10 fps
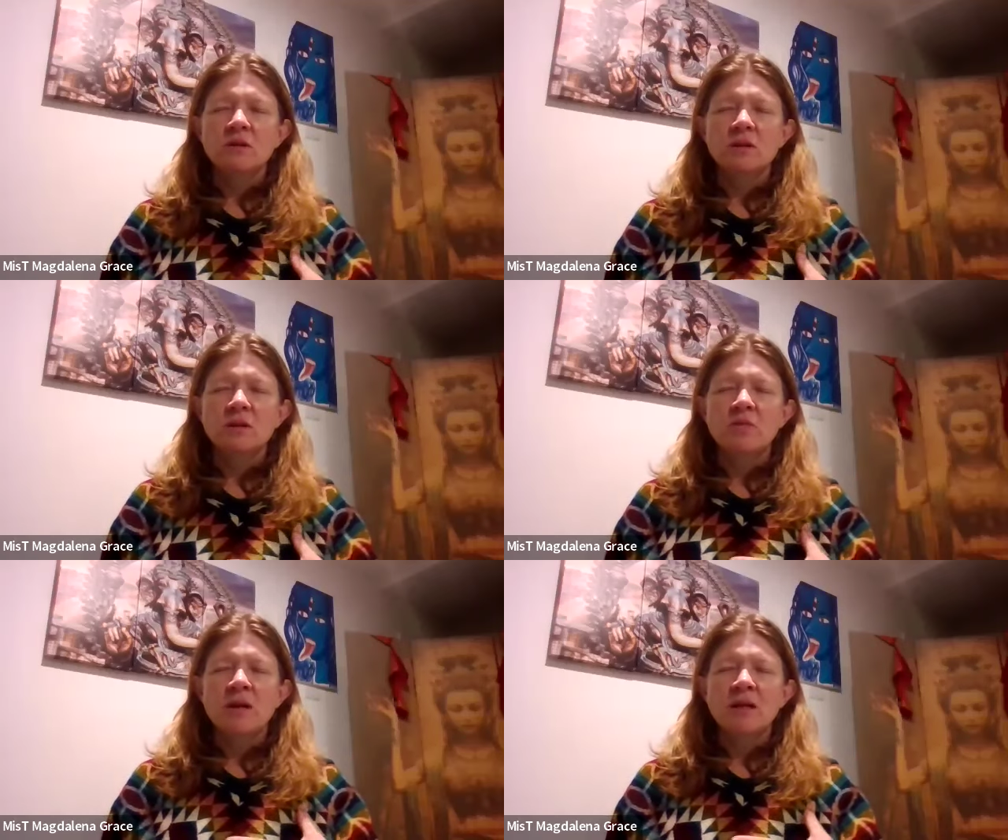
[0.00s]

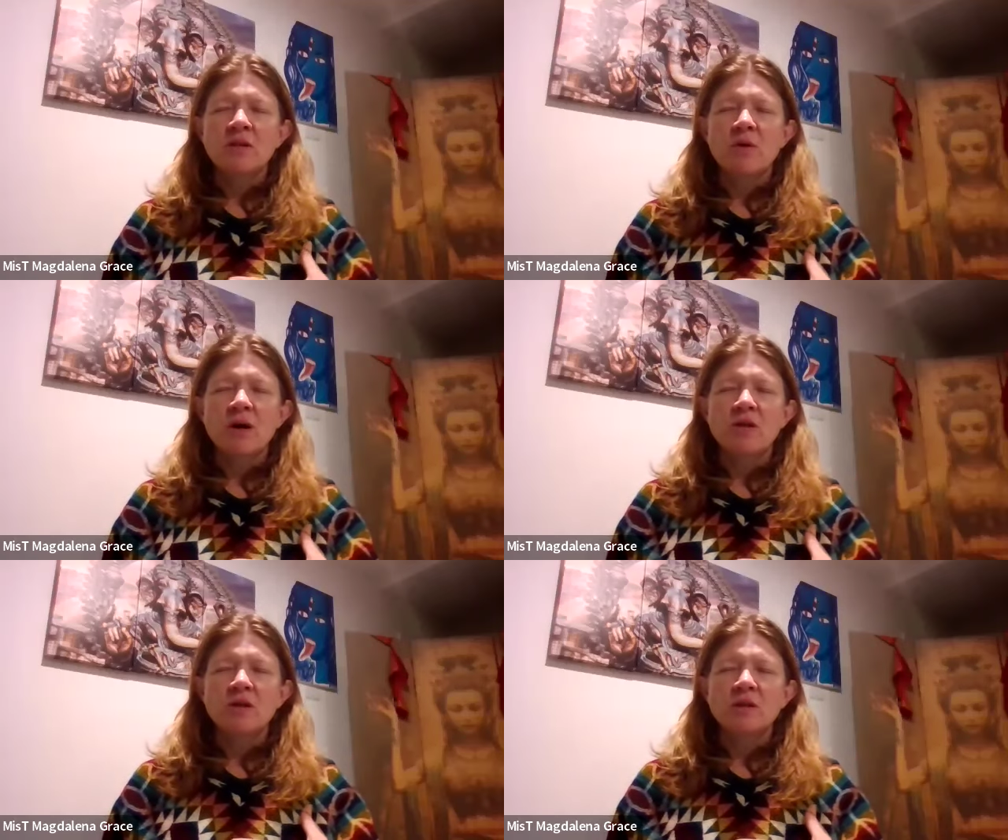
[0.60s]
Suspending the
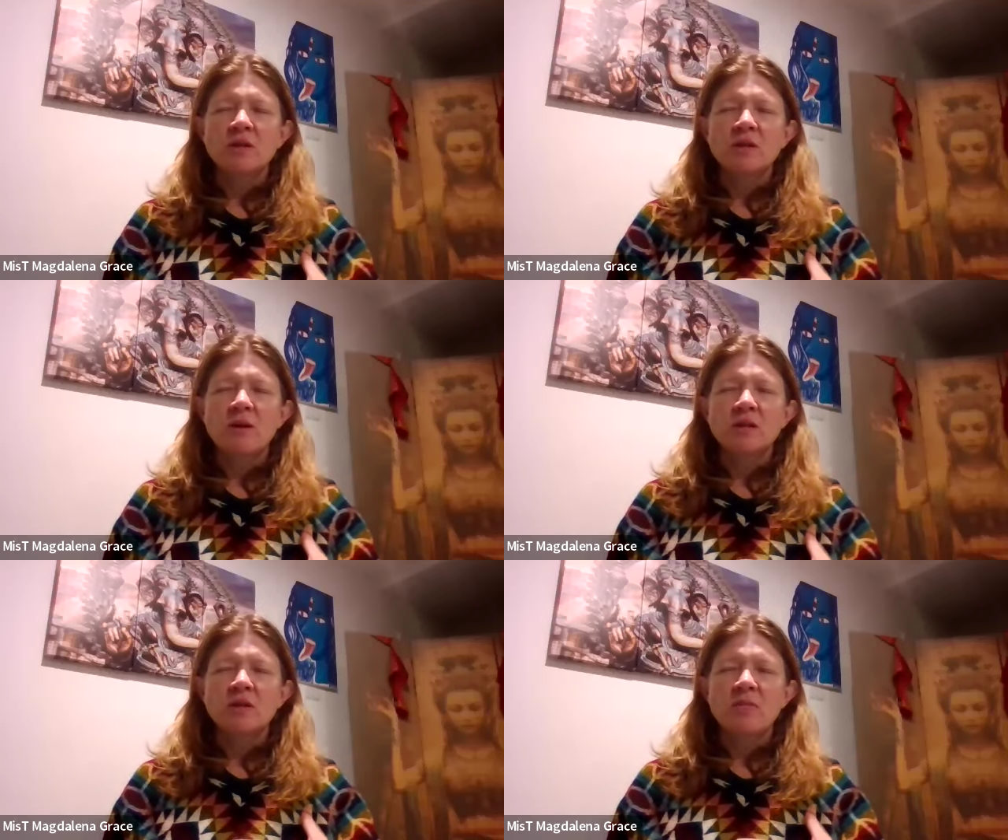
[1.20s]
breath
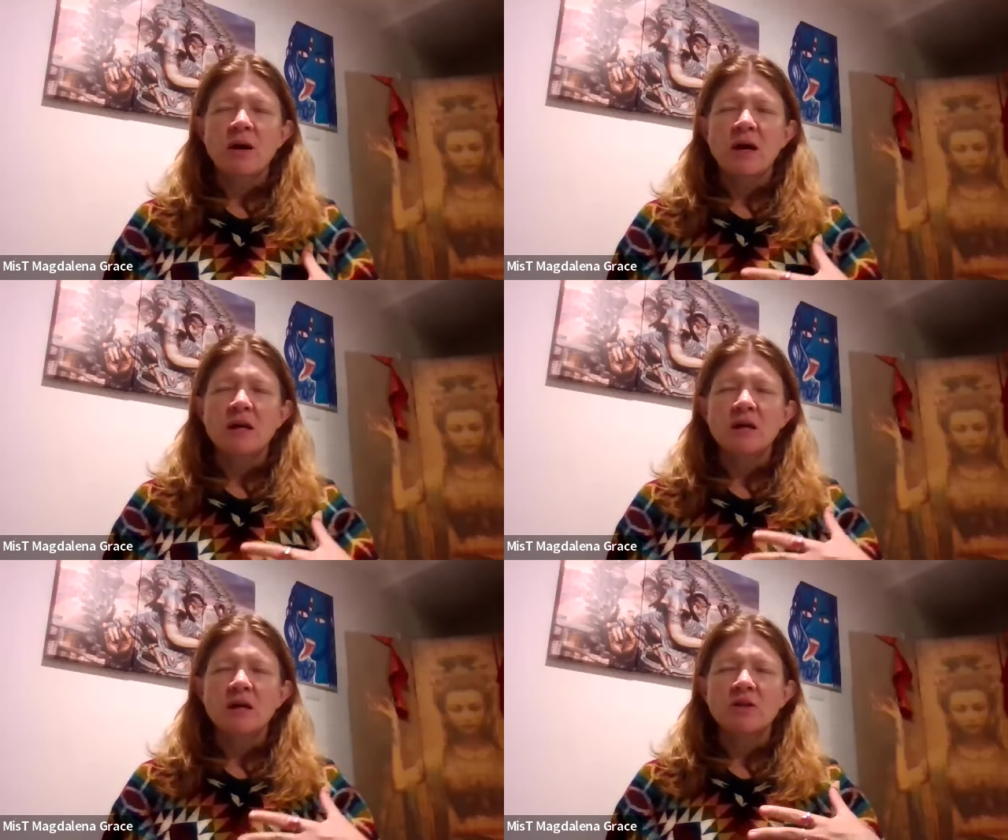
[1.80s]
suspends the
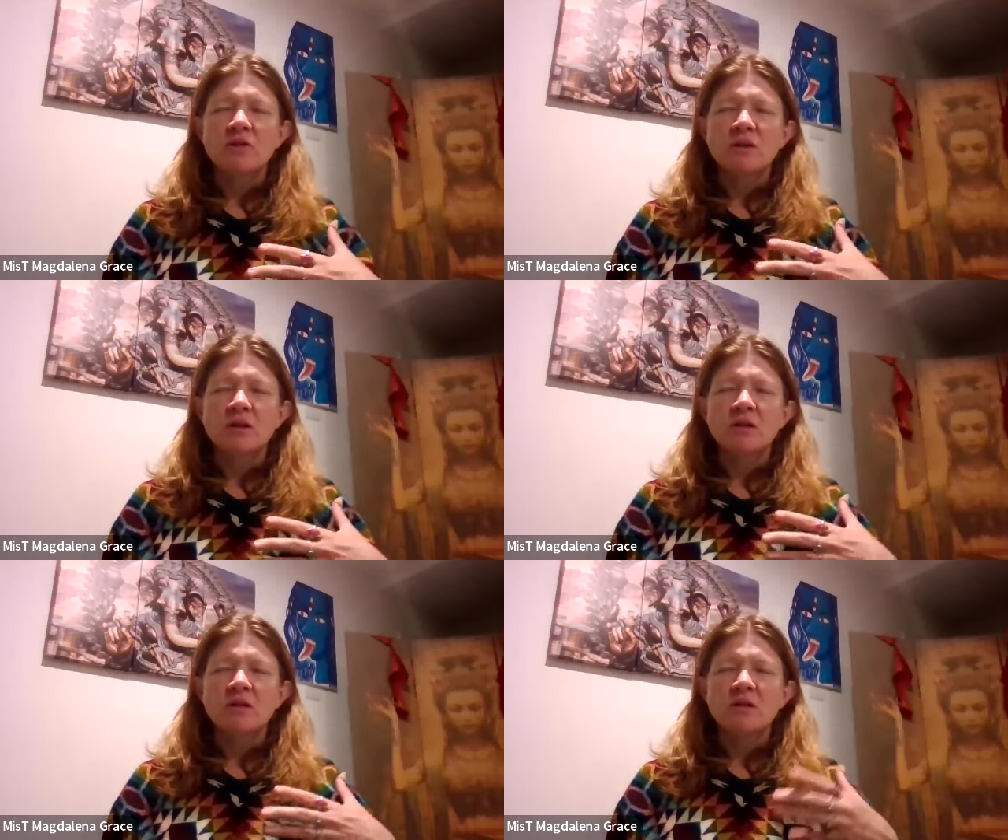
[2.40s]
mind, clears
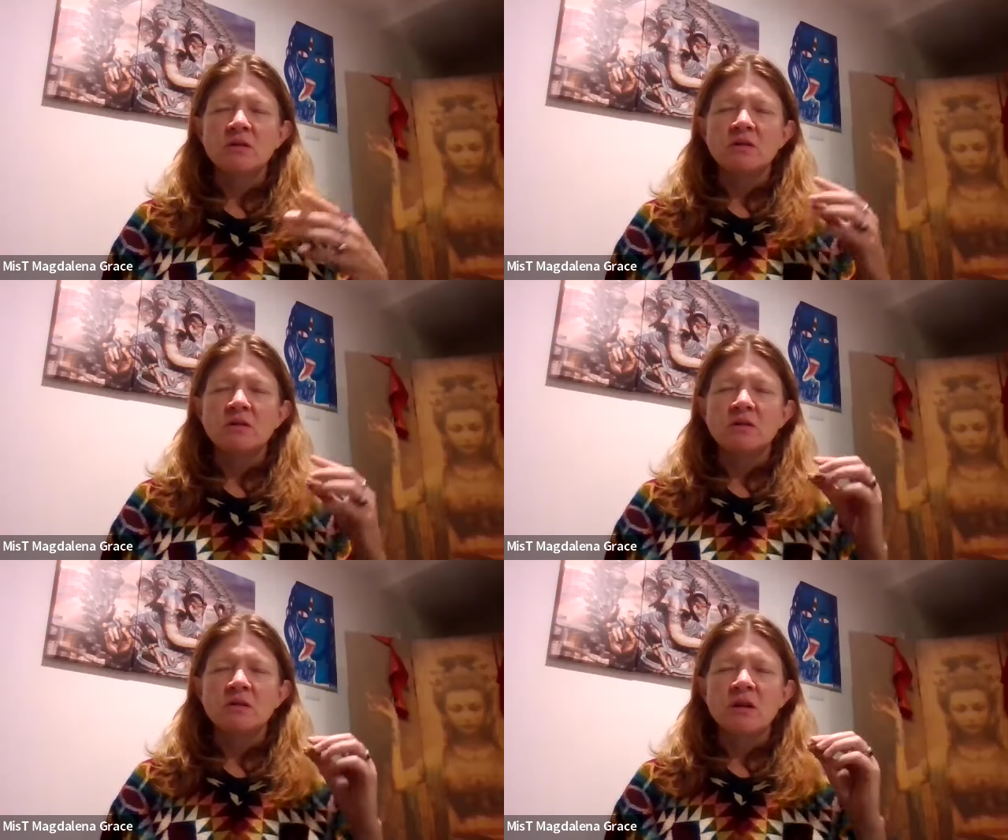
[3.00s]
it,
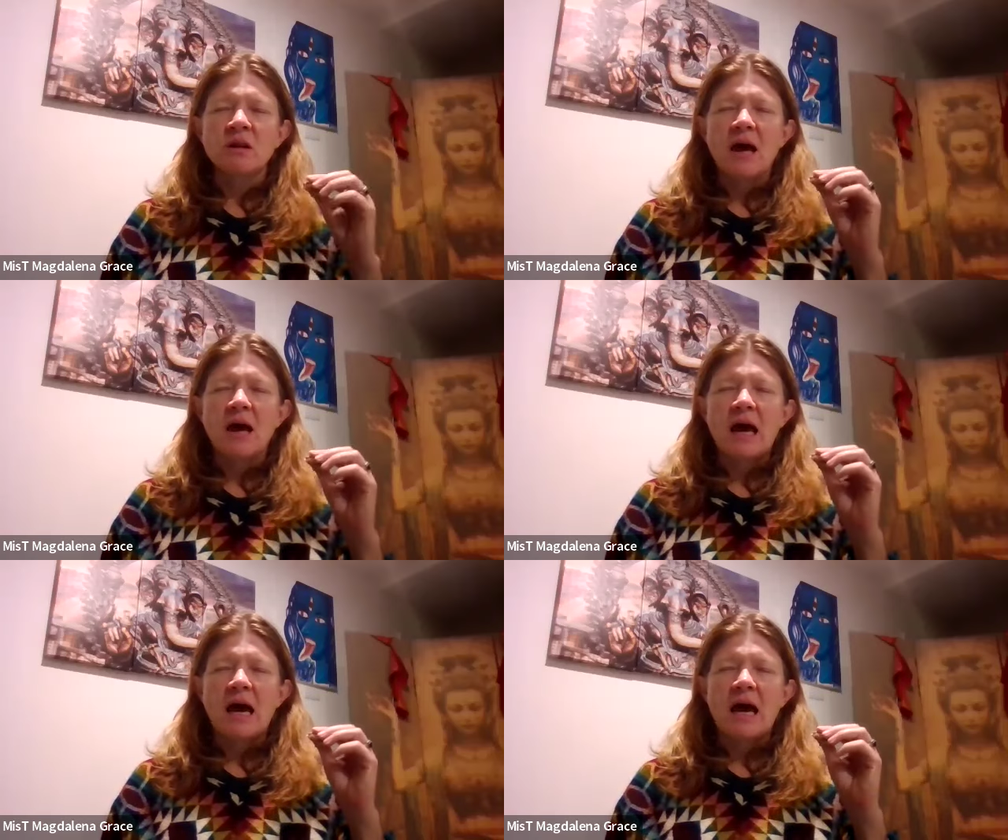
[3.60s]

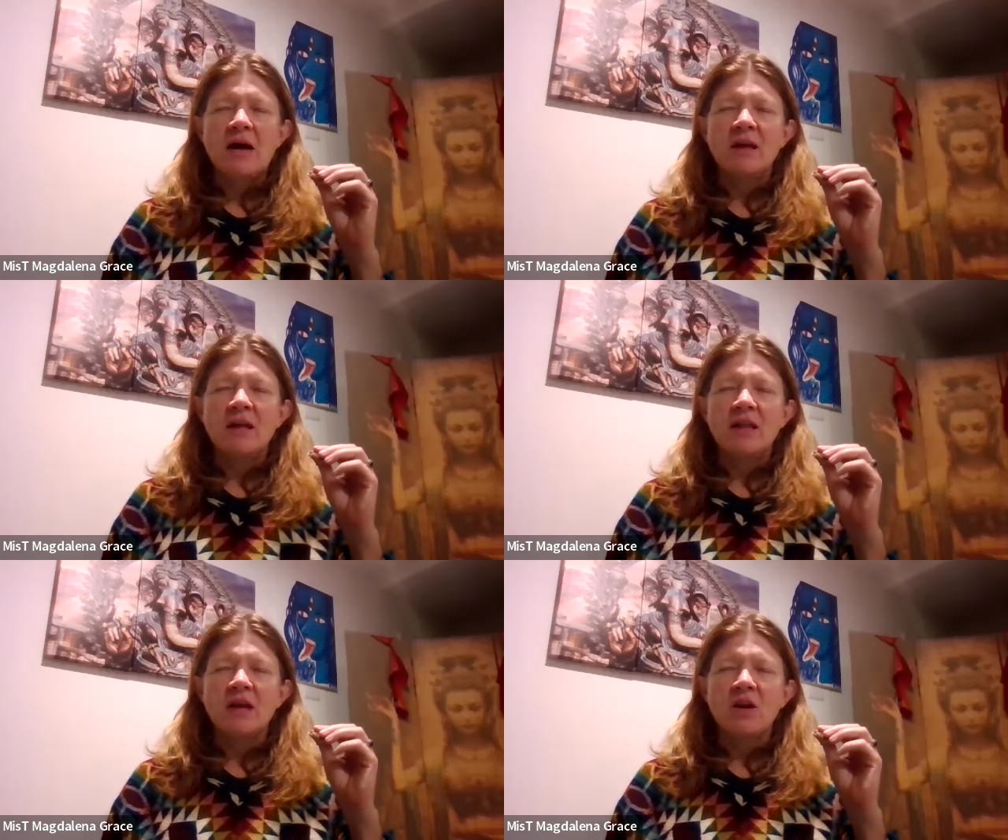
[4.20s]
and
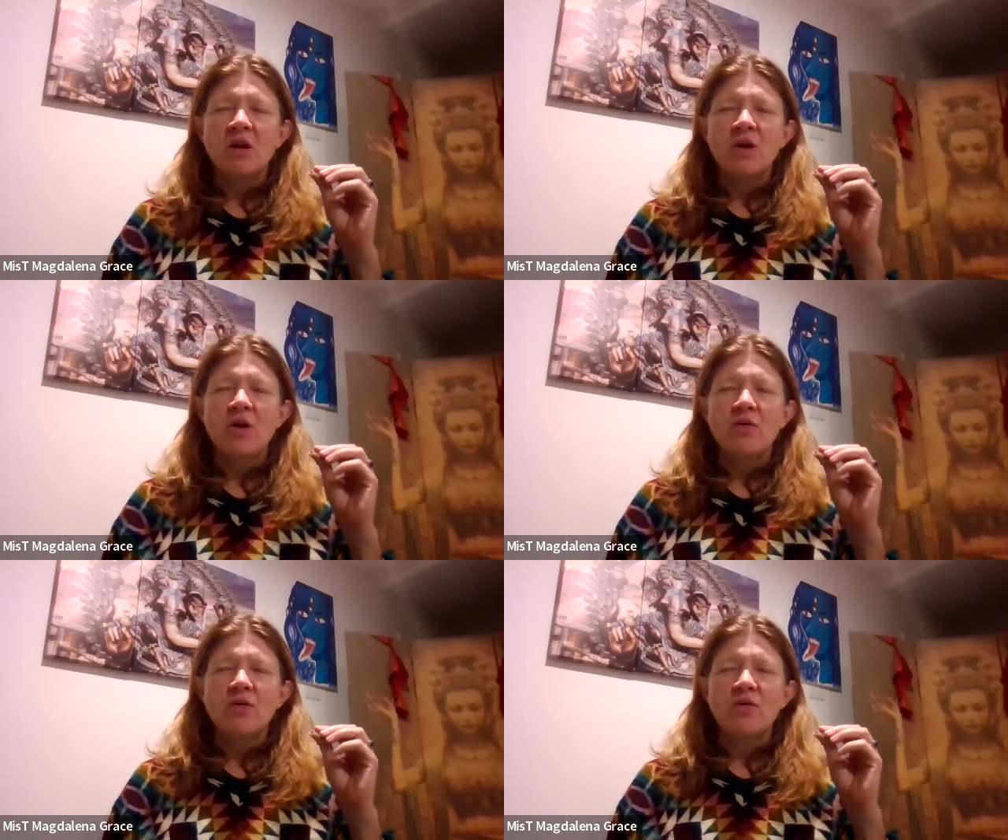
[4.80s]
then let it all
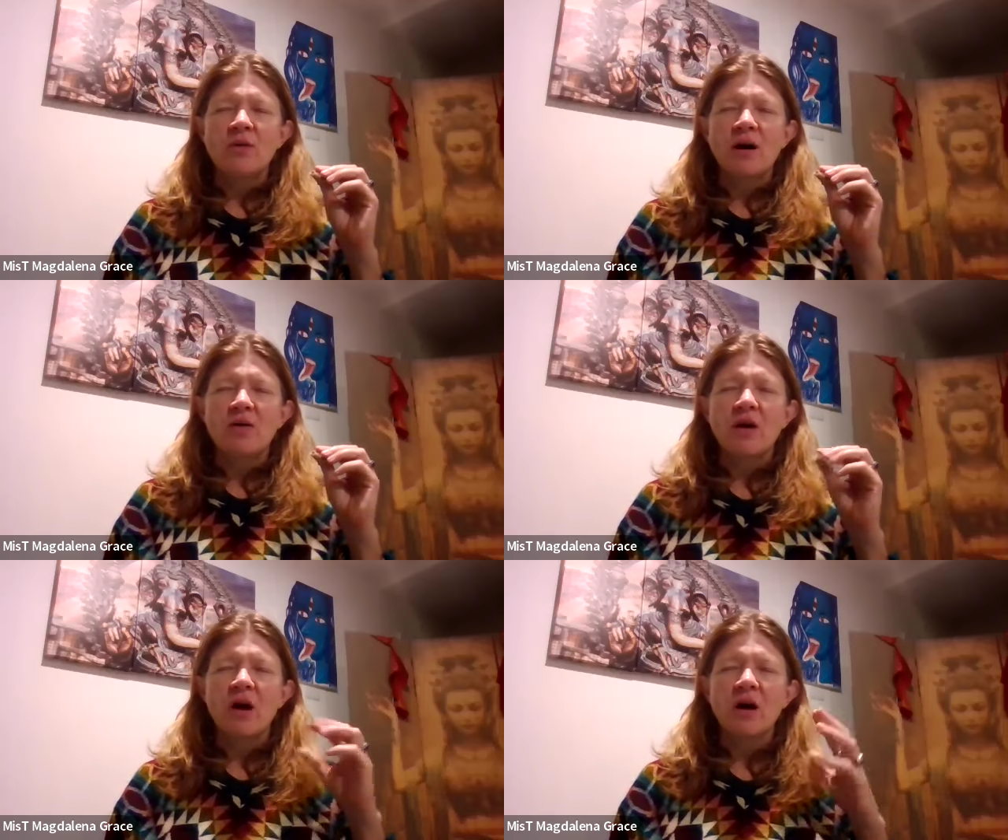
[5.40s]
go through the mouth.